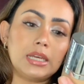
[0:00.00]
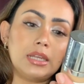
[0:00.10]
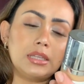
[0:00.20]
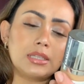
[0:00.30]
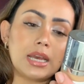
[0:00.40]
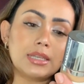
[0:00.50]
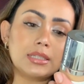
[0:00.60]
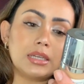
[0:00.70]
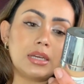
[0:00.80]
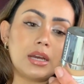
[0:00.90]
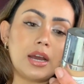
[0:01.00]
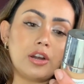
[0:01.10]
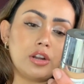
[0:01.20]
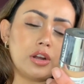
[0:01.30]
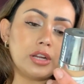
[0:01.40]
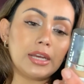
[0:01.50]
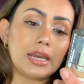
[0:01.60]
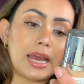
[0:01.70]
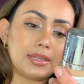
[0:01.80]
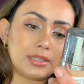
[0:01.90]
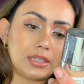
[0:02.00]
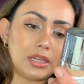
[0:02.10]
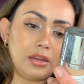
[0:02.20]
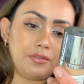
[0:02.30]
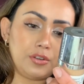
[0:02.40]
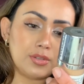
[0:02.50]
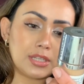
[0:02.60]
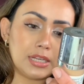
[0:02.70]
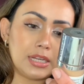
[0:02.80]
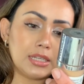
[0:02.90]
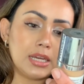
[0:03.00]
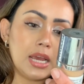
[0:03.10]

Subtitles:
And this has a hyaluronic acid infused in it,